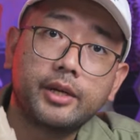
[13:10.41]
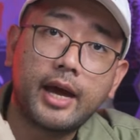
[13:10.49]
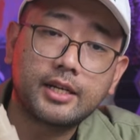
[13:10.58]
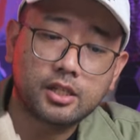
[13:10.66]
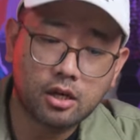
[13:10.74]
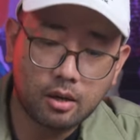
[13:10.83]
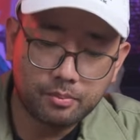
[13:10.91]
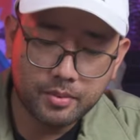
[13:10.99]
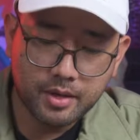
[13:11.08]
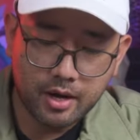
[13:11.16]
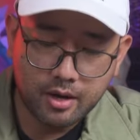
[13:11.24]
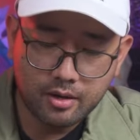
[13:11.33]
catch
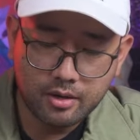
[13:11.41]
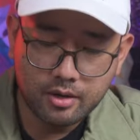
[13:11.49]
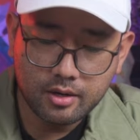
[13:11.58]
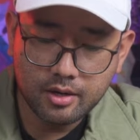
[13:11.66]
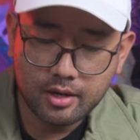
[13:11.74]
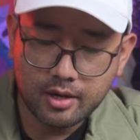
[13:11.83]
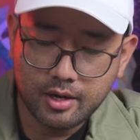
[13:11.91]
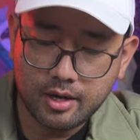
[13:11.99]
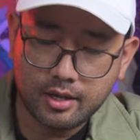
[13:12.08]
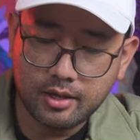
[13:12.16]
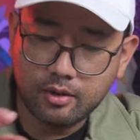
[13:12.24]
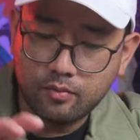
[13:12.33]
cup there
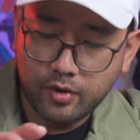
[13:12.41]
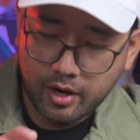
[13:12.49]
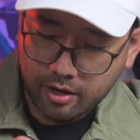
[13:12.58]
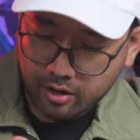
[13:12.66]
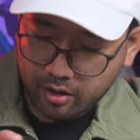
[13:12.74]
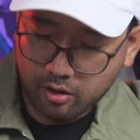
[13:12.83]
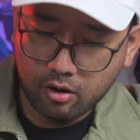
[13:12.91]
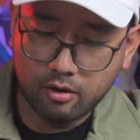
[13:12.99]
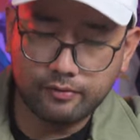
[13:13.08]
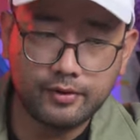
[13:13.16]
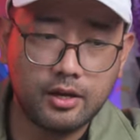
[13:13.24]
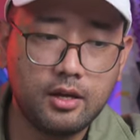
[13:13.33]
and then weigh your
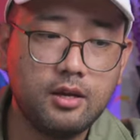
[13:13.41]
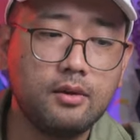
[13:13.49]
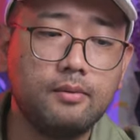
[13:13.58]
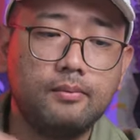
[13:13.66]
coffee.